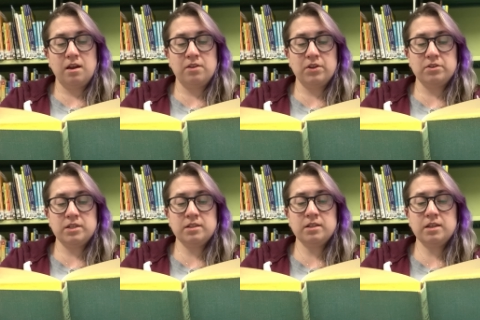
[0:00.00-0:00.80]
and their
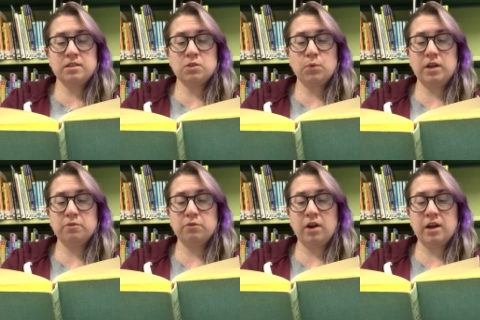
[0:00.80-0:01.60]
dizzily sweet
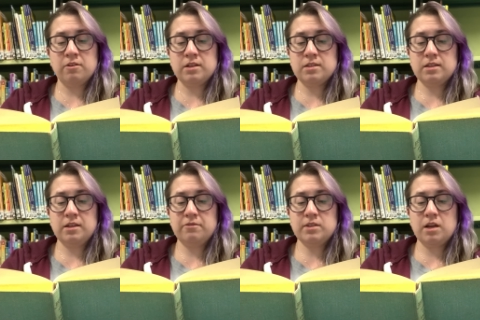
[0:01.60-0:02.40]
fragrance
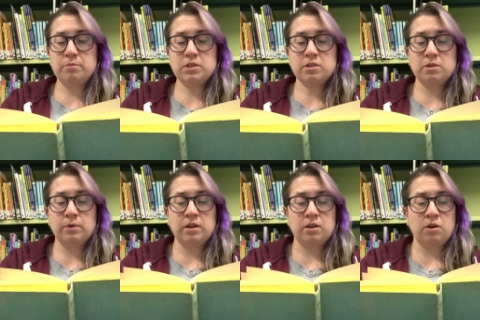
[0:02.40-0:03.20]
lifted up to the
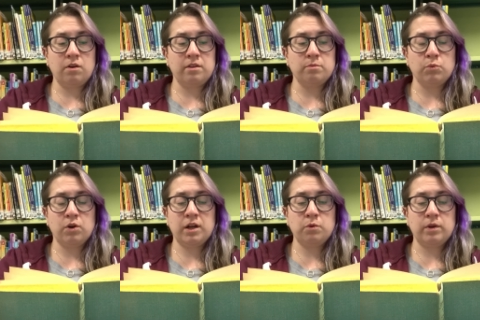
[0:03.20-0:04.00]
window on the
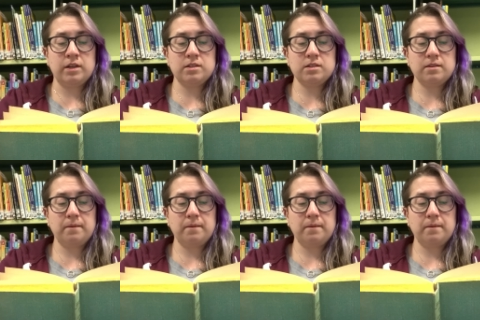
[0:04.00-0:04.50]
morning wind.